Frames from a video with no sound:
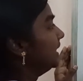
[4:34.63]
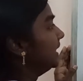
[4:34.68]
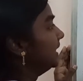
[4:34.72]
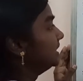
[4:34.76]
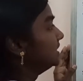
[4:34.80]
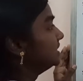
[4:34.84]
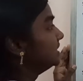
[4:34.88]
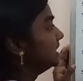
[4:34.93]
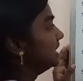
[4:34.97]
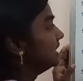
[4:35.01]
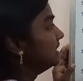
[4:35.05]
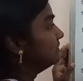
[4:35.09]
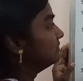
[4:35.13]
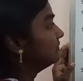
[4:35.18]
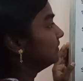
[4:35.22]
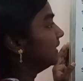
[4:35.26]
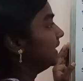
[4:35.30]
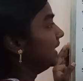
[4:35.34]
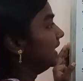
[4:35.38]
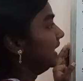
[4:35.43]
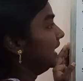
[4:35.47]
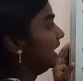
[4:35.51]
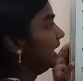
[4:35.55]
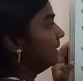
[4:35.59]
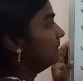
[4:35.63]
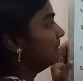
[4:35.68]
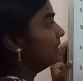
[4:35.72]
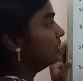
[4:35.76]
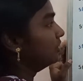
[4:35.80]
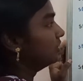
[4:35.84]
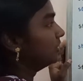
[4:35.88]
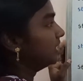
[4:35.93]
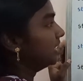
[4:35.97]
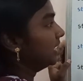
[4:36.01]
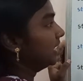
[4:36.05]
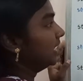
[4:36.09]
h of k
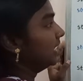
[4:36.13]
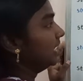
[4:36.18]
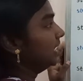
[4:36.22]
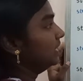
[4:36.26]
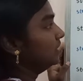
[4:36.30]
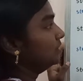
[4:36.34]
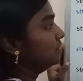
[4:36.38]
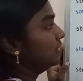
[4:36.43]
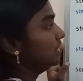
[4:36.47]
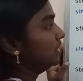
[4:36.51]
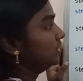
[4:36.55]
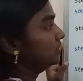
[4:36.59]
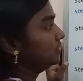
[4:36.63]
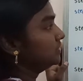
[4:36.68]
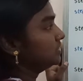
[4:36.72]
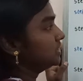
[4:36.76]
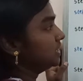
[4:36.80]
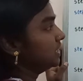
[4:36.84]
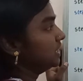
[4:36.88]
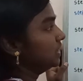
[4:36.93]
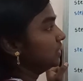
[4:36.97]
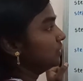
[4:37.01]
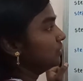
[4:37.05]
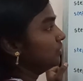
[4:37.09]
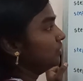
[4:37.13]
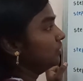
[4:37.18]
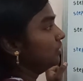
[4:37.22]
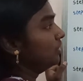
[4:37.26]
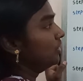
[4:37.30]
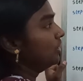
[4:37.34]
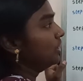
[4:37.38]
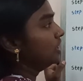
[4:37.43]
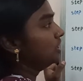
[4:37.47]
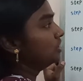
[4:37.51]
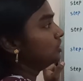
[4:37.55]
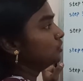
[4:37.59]
about k equal to
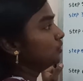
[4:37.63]
0